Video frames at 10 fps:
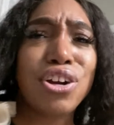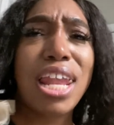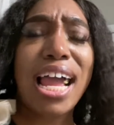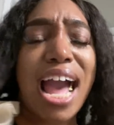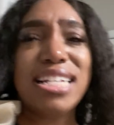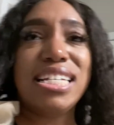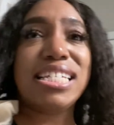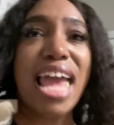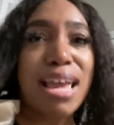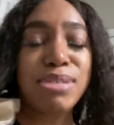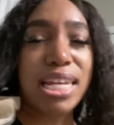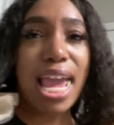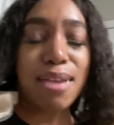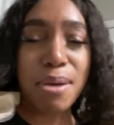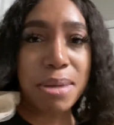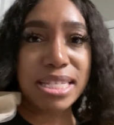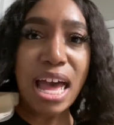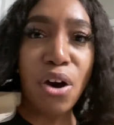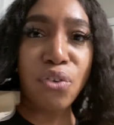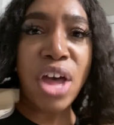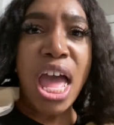Like I just came to the game by myself.